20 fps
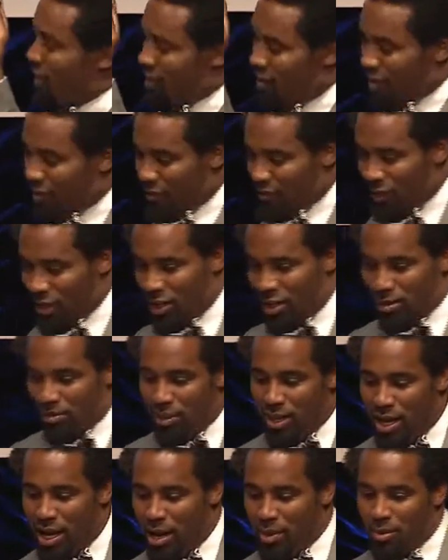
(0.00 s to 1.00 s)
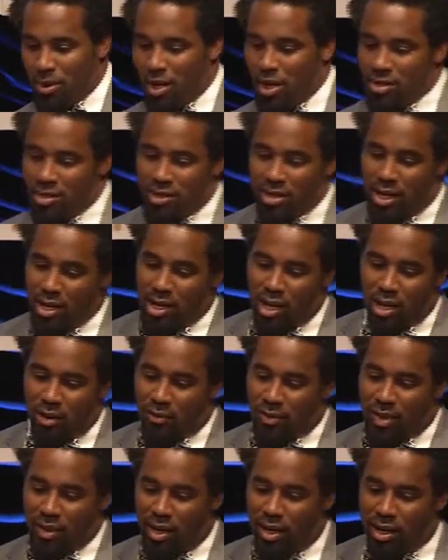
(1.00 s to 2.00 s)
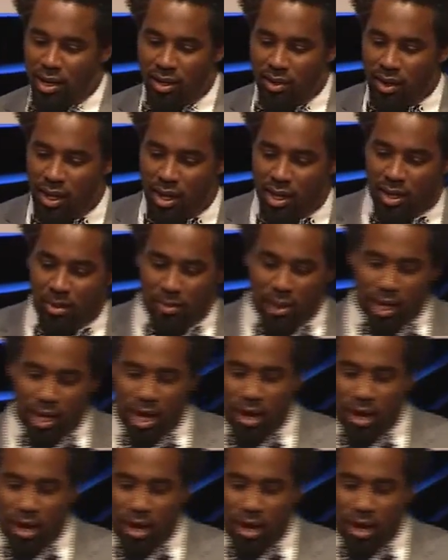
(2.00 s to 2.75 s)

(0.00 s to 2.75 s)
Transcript: I love uh, by Albert Einstein not everything that can be